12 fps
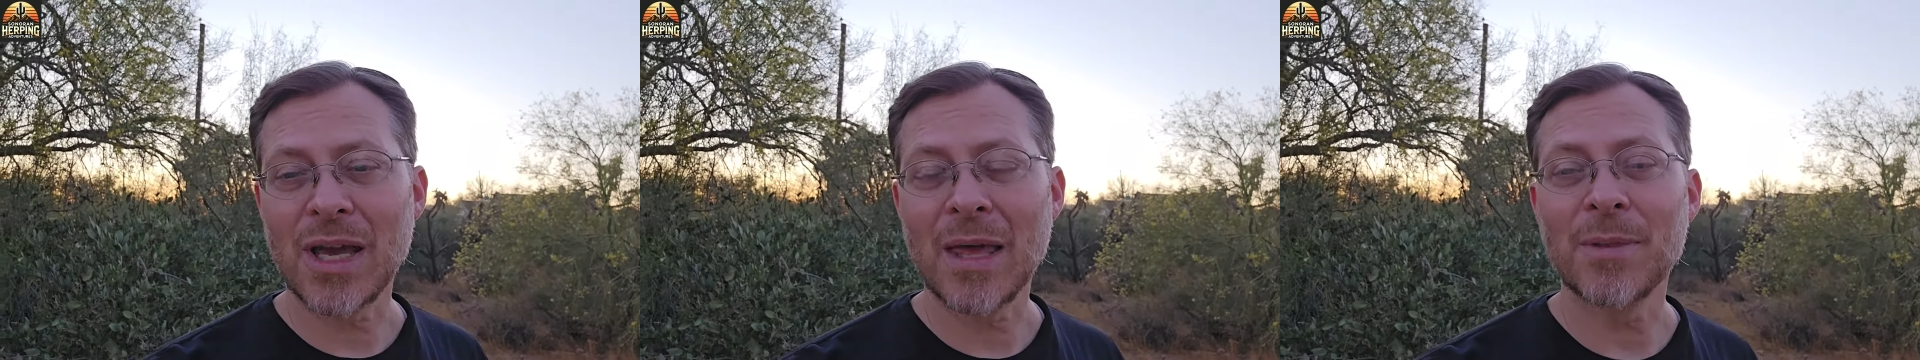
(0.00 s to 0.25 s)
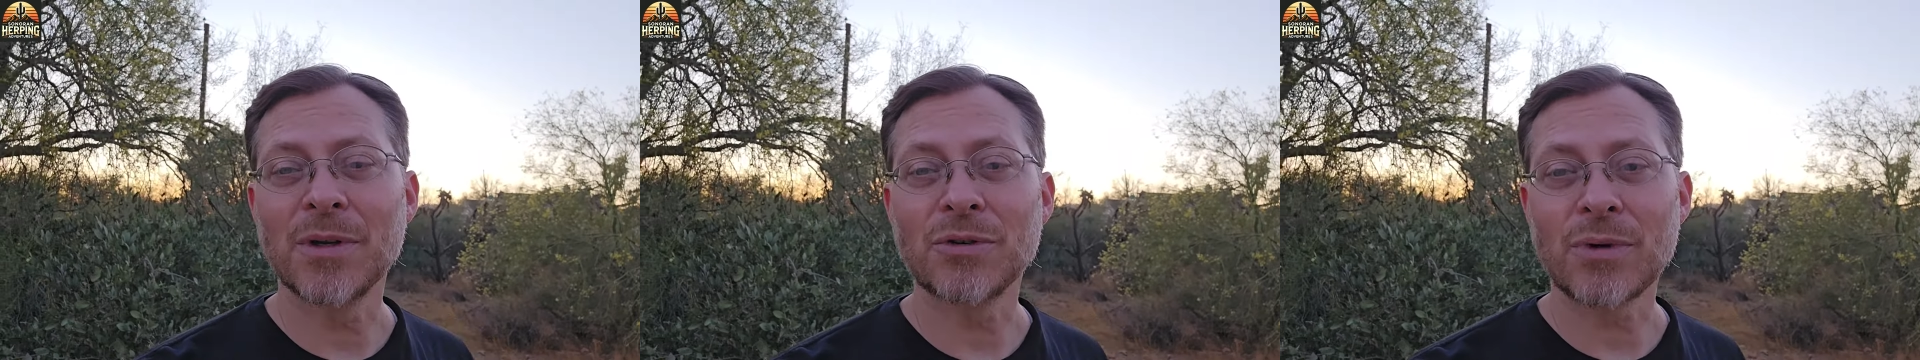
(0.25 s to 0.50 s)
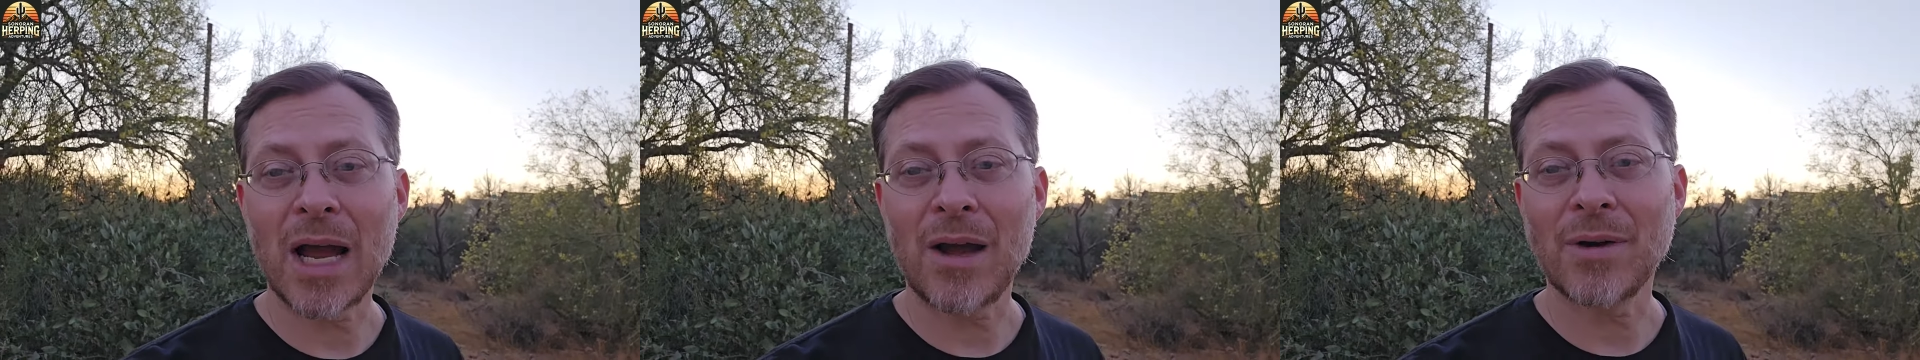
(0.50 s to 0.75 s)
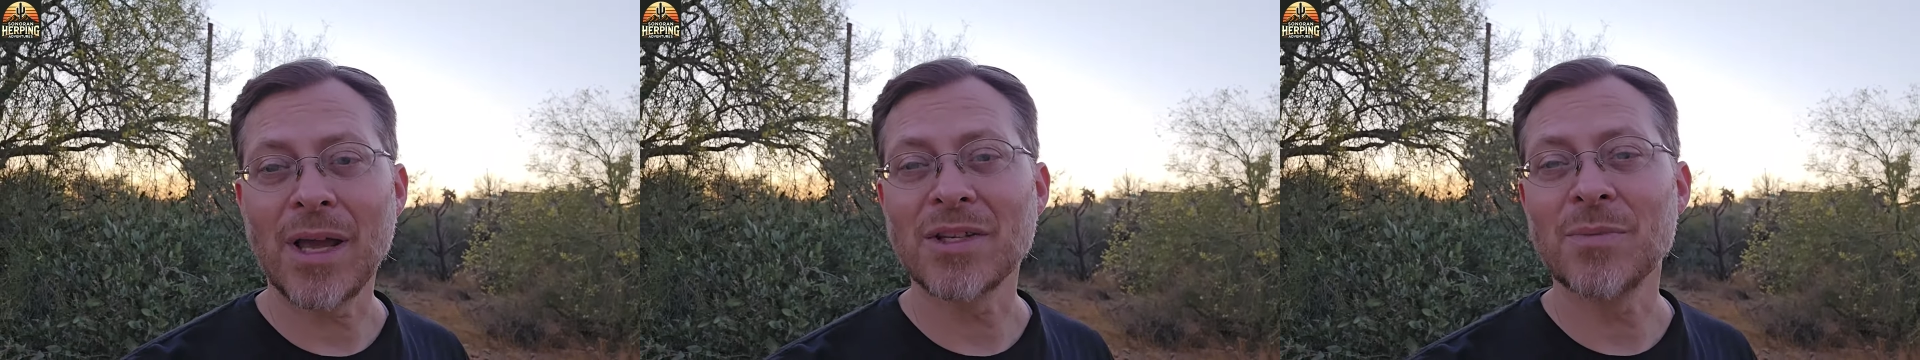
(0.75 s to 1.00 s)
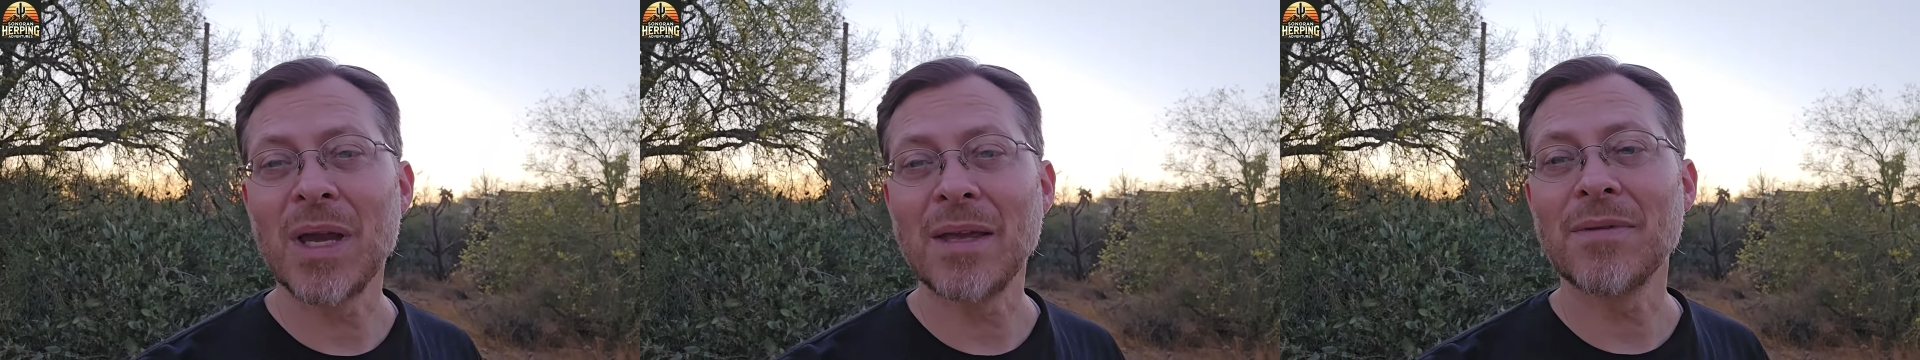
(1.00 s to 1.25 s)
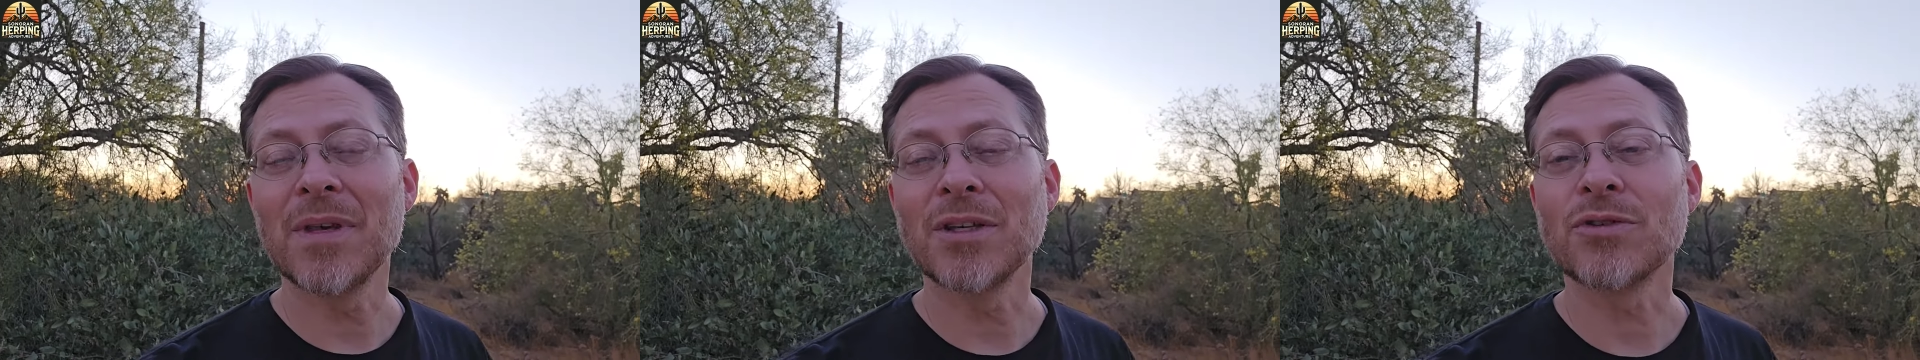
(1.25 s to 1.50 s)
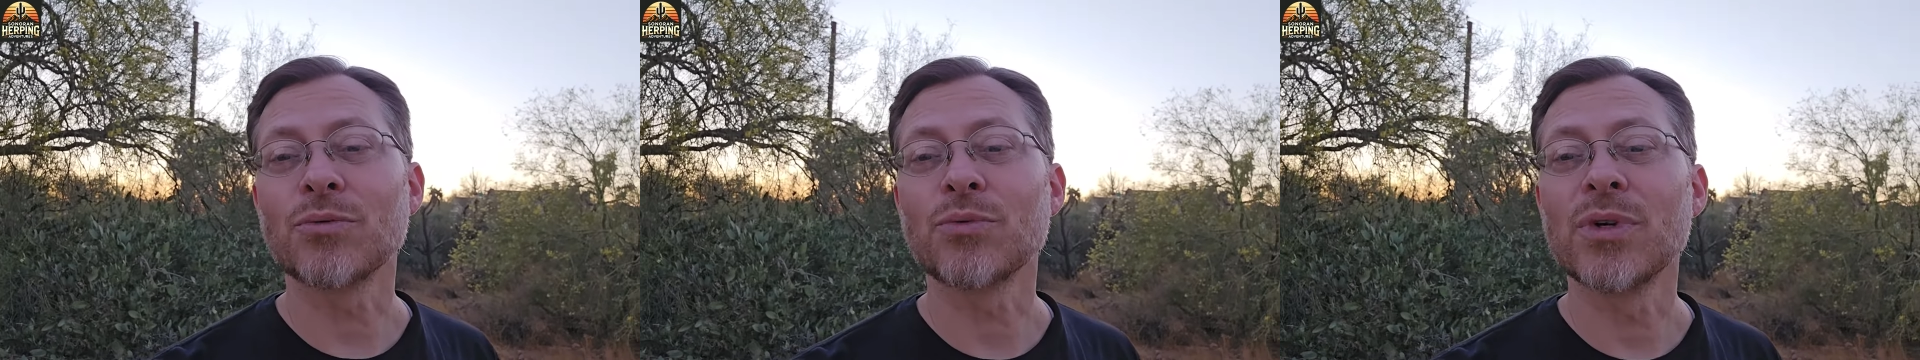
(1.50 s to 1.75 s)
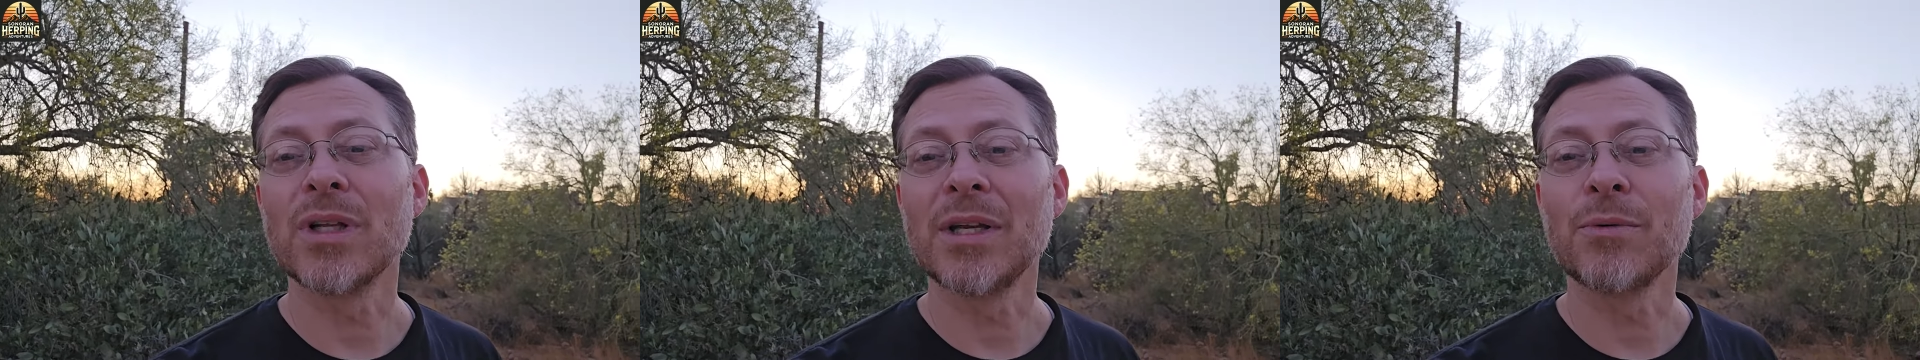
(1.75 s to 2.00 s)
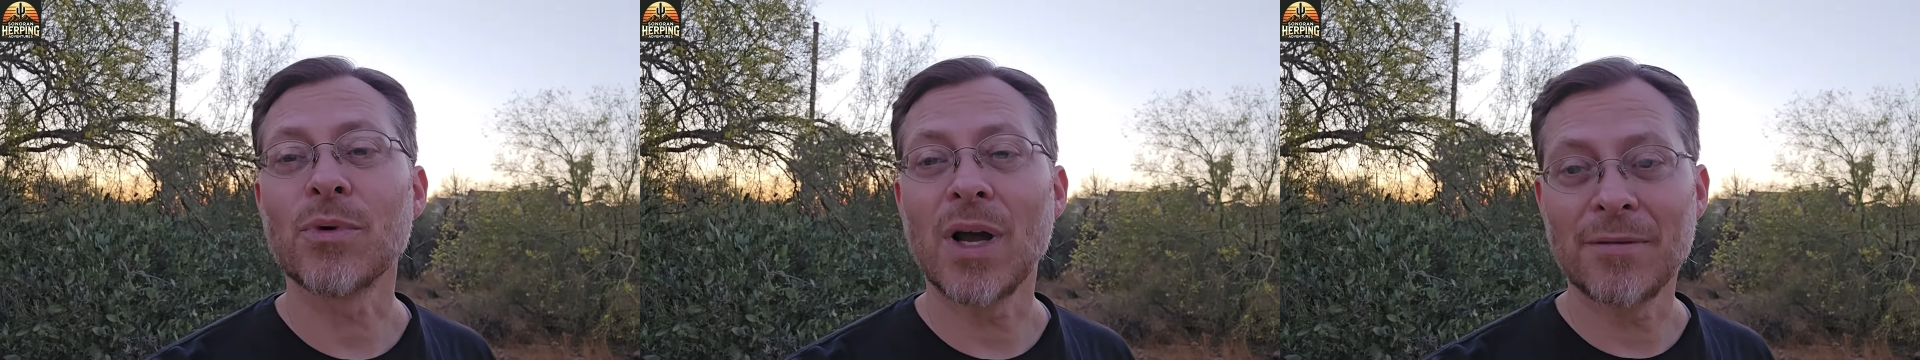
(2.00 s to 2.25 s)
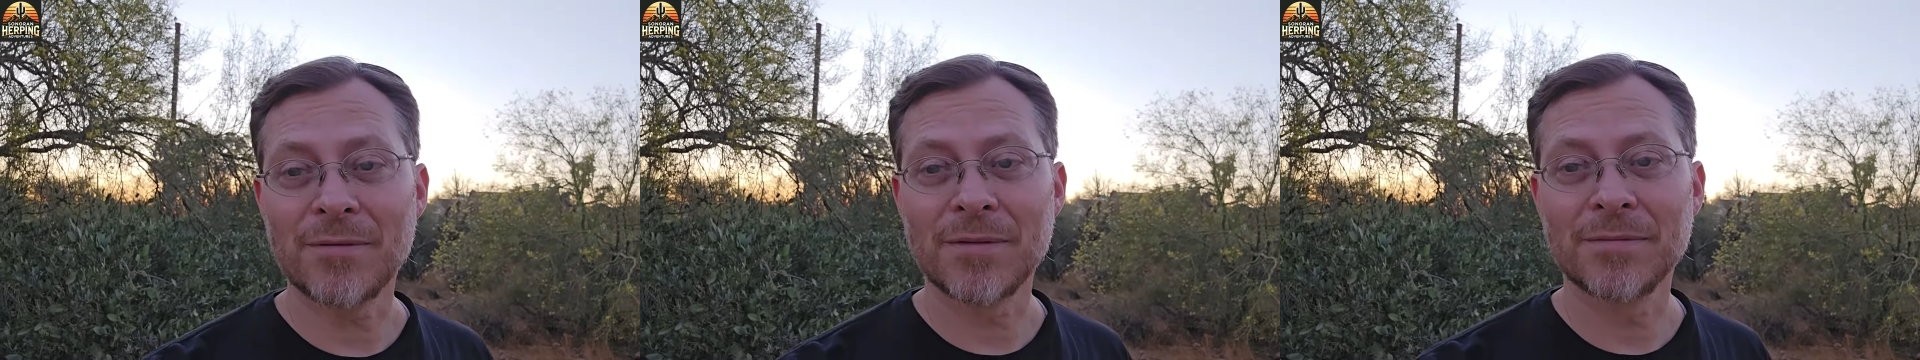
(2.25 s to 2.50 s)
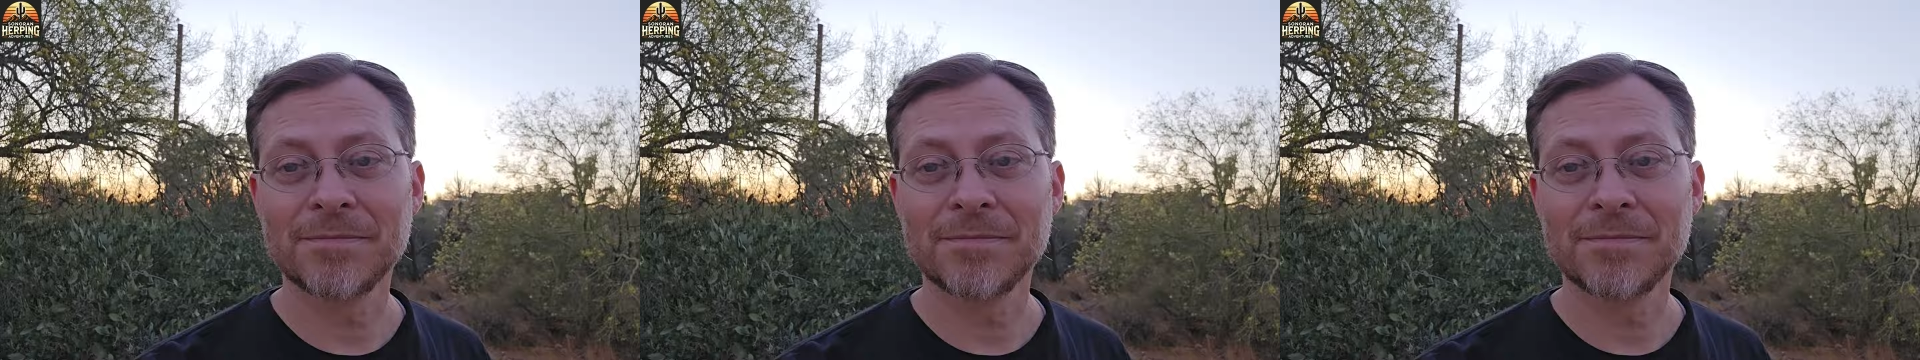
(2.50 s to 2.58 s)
and the drought has made things really rough.